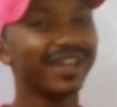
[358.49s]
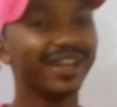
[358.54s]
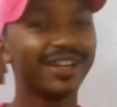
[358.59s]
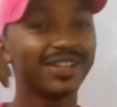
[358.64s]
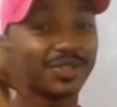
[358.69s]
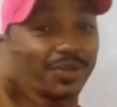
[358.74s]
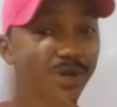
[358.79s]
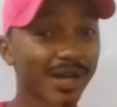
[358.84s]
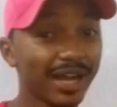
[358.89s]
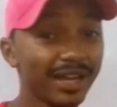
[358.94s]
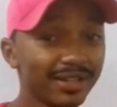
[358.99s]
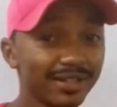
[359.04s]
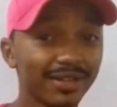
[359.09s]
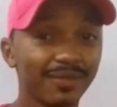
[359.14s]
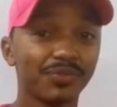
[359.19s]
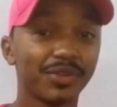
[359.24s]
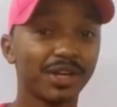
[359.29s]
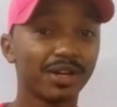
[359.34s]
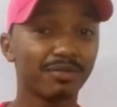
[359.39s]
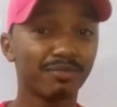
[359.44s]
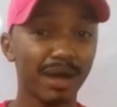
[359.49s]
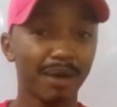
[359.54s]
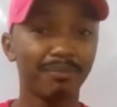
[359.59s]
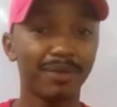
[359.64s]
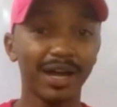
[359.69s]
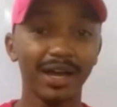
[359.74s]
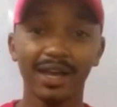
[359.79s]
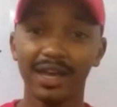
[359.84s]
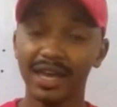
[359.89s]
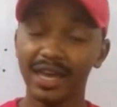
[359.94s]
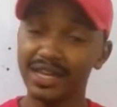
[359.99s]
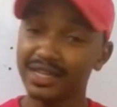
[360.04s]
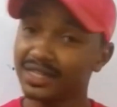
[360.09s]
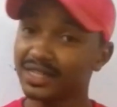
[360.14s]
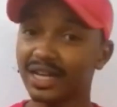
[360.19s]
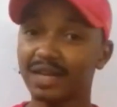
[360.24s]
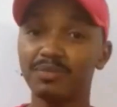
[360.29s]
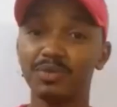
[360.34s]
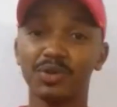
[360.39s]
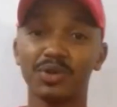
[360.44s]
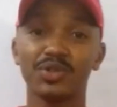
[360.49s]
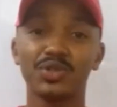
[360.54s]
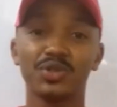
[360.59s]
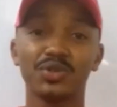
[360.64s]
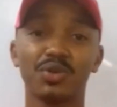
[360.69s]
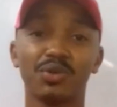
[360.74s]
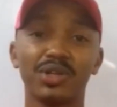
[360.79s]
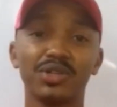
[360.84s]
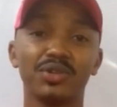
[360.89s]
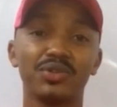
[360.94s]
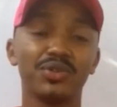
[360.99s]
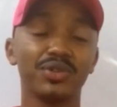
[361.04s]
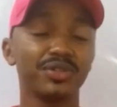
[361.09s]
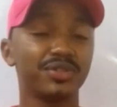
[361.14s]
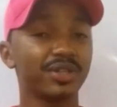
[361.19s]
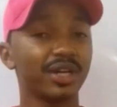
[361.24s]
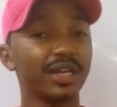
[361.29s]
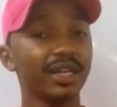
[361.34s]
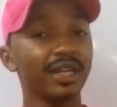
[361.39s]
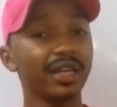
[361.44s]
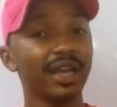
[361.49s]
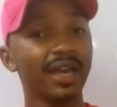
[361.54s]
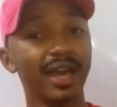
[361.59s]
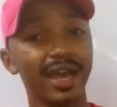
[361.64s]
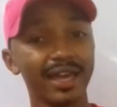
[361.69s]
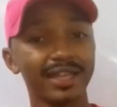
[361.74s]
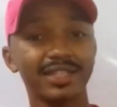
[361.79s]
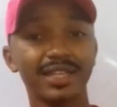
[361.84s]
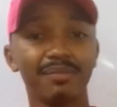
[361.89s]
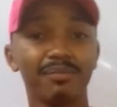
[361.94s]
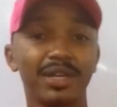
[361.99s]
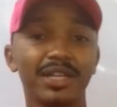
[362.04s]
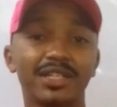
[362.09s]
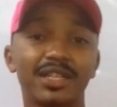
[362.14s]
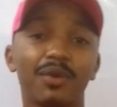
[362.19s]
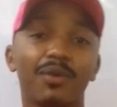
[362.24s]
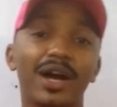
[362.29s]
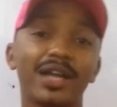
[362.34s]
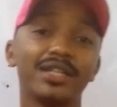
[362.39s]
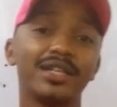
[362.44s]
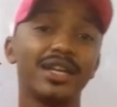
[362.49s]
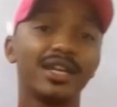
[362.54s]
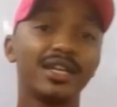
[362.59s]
So guys, remember, anytime you want to know when you're doing training, SMS the word